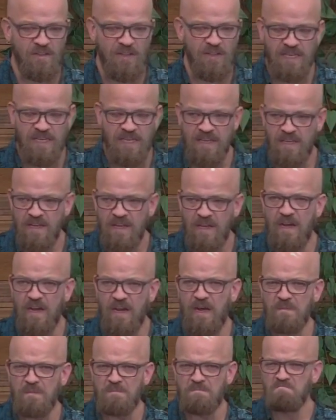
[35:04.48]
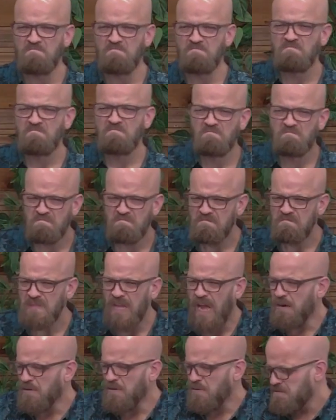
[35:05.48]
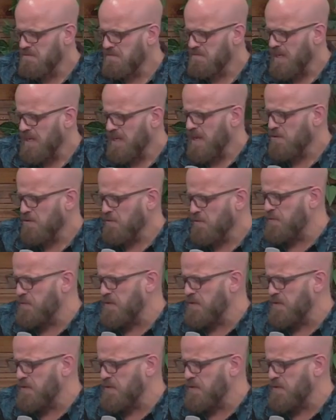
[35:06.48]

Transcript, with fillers: know, like, um, I don't, I don't